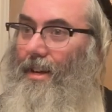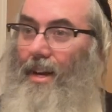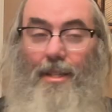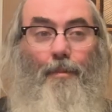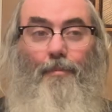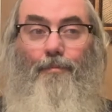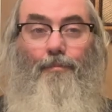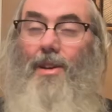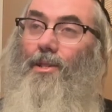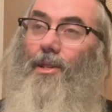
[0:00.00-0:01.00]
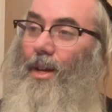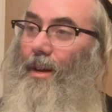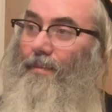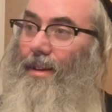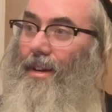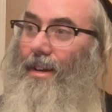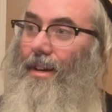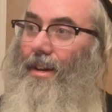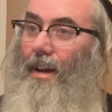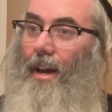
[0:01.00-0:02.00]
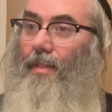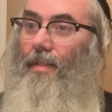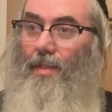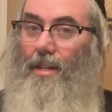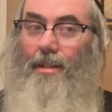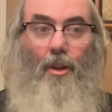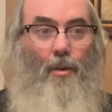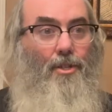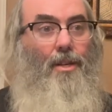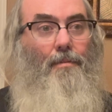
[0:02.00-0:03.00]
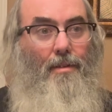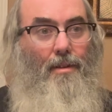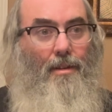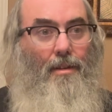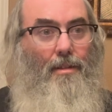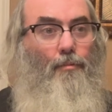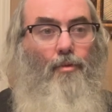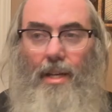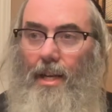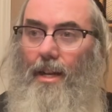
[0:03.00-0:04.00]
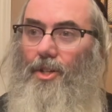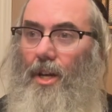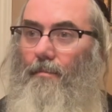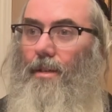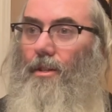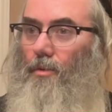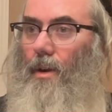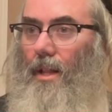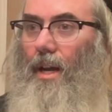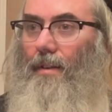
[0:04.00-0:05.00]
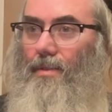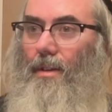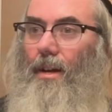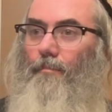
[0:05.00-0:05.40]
and to praise Hashem, and then to know Hashem, to bring Hashem into our lives.